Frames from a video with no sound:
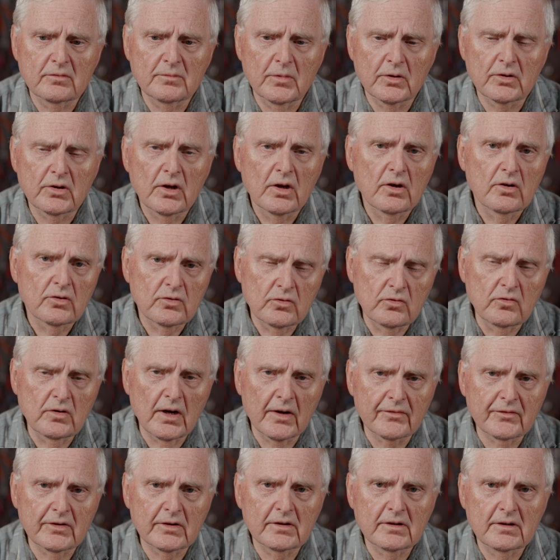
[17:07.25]
but you
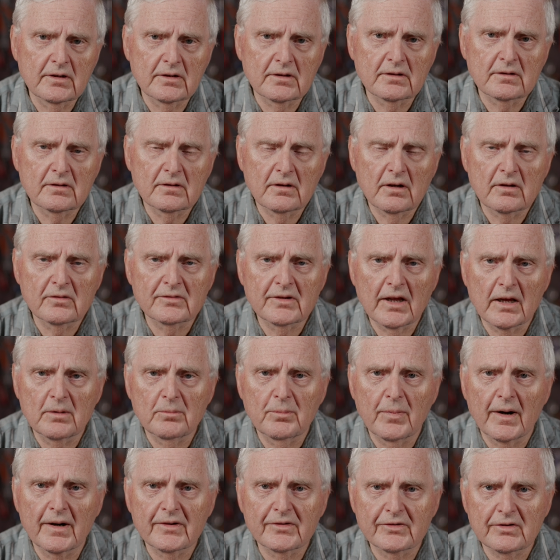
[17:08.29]
have to get on that
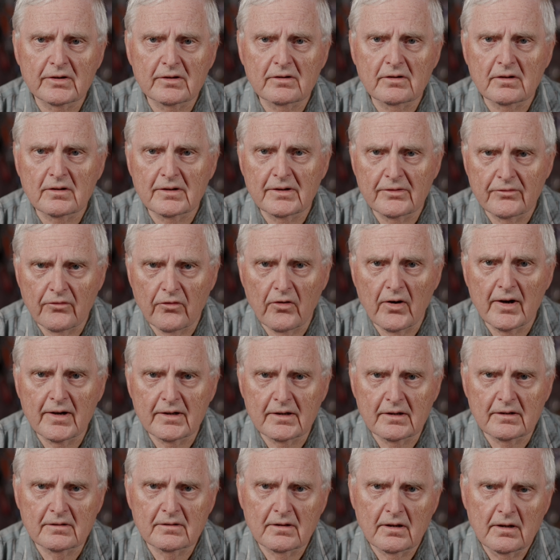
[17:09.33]
bicycle and
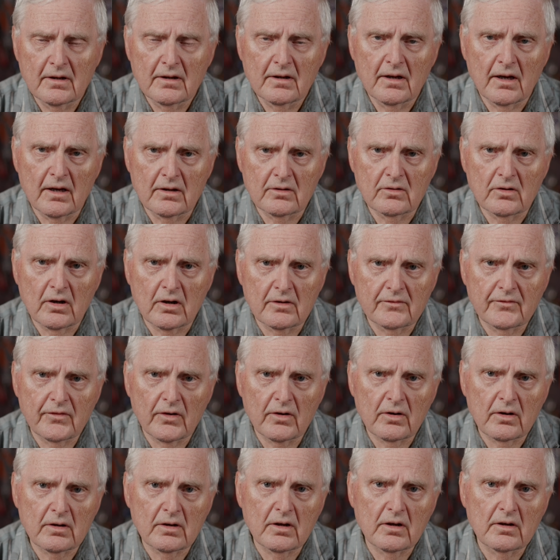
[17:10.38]
ride it and not
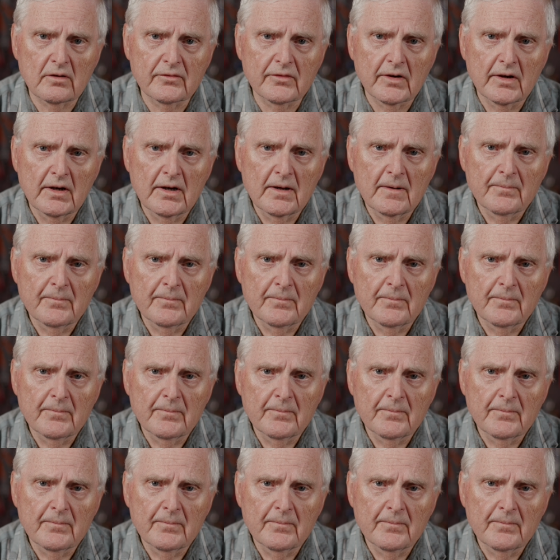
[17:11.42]
fall off.